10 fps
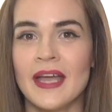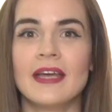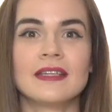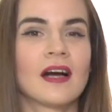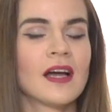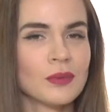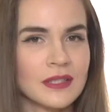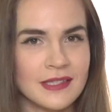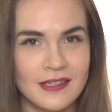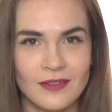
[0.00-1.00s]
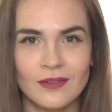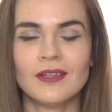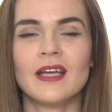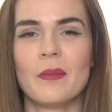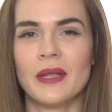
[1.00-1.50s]
And I will see you
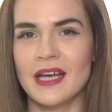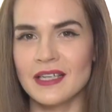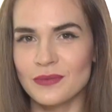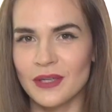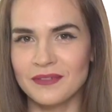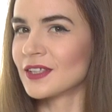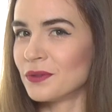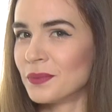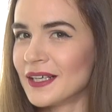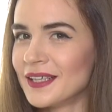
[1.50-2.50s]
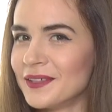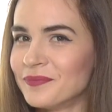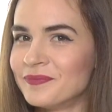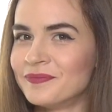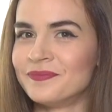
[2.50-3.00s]
in my next one.
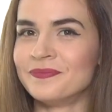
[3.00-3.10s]
Goodbye!